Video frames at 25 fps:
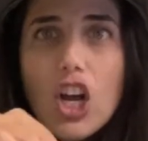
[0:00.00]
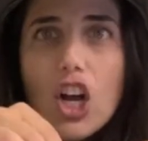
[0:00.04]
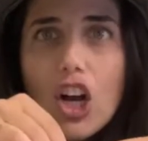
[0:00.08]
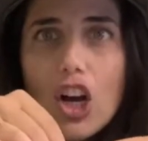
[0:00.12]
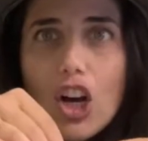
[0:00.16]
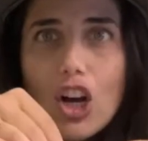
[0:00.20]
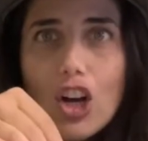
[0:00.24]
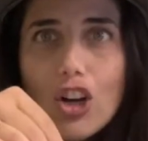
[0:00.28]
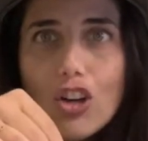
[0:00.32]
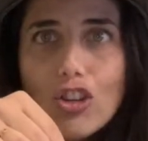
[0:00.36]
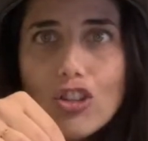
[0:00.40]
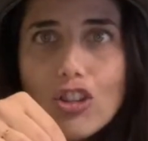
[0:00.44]

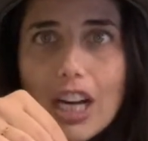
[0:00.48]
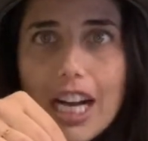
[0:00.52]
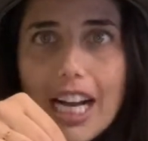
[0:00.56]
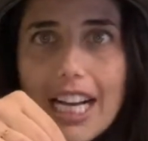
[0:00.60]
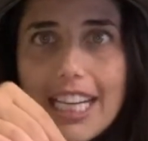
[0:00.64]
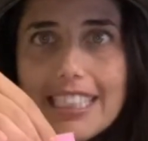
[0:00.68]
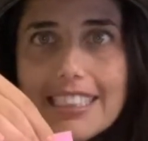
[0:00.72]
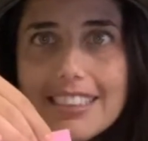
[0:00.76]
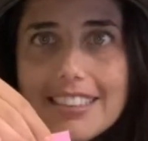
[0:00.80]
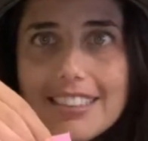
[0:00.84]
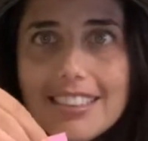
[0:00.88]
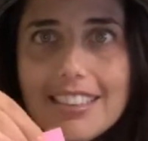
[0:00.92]
All
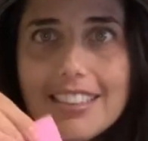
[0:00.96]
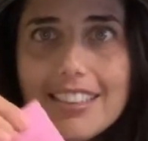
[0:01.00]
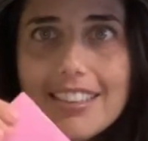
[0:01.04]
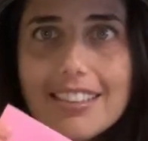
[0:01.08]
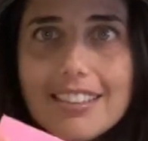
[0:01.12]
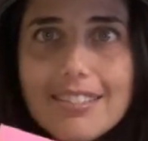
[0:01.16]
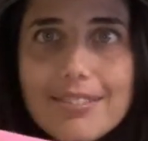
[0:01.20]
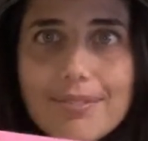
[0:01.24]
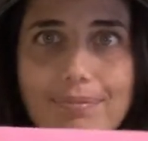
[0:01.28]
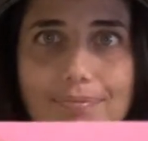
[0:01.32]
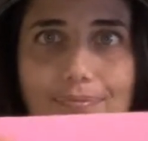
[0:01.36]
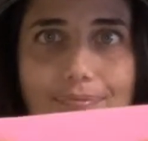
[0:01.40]
right.
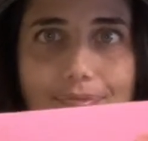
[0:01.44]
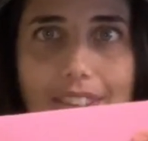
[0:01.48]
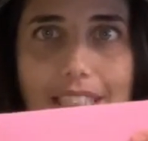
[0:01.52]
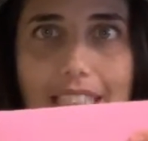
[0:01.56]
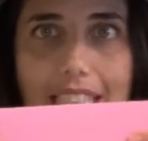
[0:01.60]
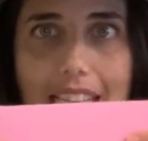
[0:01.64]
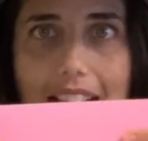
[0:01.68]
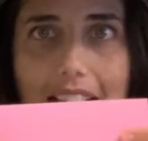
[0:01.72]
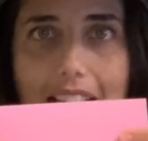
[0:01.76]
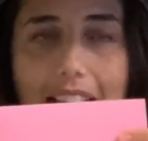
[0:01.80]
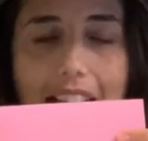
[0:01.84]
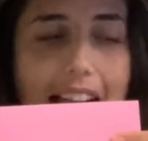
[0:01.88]

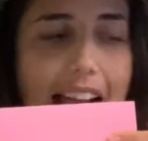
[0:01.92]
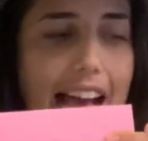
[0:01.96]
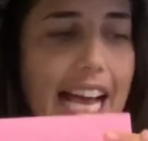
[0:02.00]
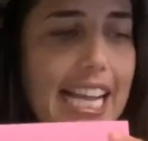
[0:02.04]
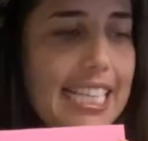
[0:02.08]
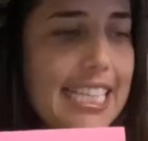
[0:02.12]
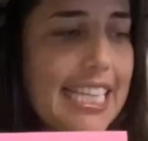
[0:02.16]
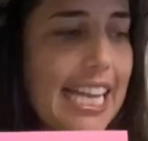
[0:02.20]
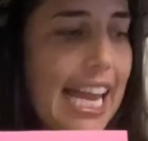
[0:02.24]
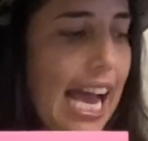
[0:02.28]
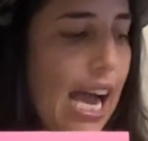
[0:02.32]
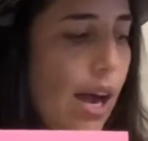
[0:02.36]

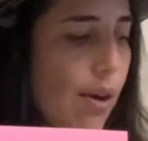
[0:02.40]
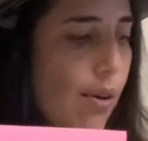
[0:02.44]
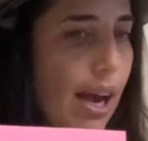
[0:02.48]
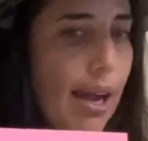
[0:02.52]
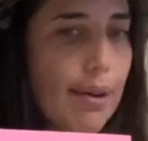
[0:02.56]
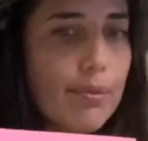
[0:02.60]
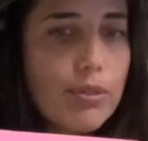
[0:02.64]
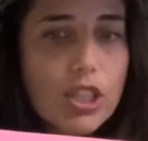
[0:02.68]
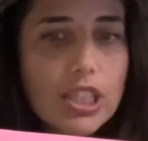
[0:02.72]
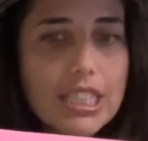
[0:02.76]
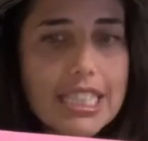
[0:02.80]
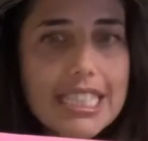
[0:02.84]
Now I'm
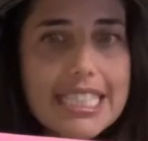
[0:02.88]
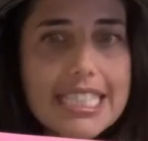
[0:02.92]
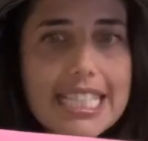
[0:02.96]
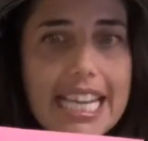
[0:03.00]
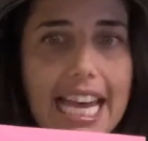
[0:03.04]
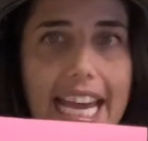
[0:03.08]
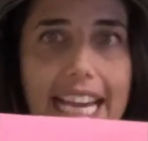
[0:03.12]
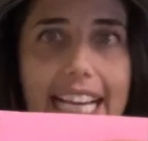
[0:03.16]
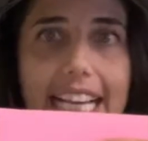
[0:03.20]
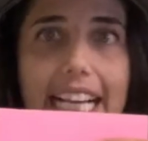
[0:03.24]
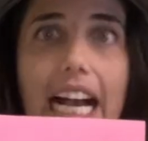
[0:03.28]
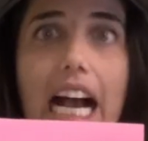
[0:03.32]
going to
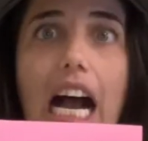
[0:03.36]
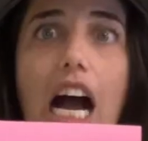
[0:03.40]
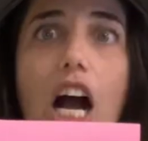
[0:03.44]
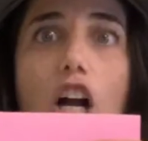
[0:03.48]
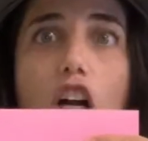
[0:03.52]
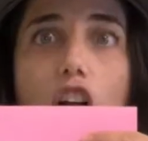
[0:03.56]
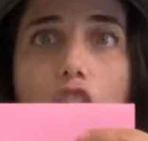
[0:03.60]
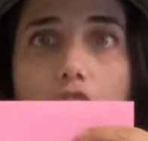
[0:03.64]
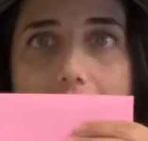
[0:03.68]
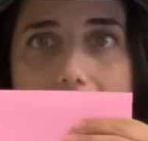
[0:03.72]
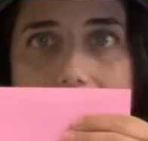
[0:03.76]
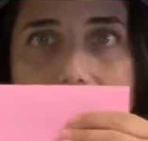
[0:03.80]
take a
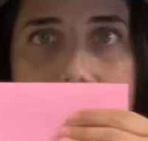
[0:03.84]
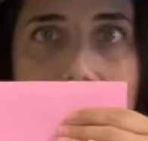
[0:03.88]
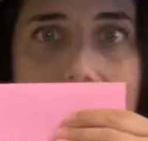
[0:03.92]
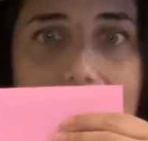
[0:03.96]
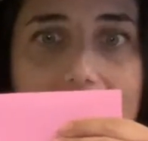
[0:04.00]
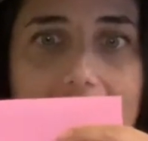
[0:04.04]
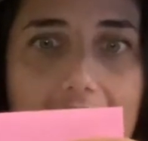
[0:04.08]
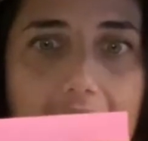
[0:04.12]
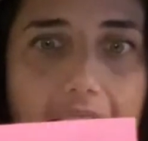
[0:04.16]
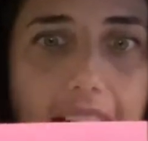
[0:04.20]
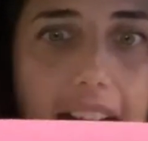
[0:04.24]
container.